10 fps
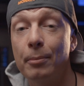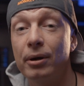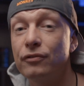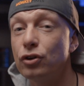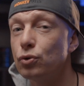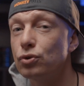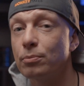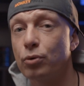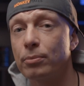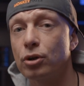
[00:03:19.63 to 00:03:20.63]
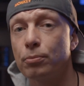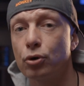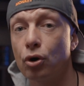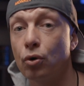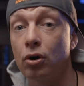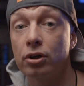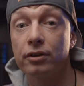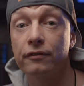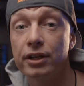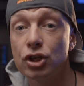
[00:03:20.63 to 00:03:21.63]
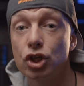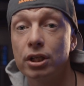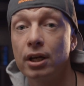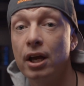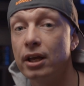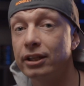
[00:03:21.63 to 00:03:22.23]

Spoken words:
but if you're using Premiere Pro or DaVinci,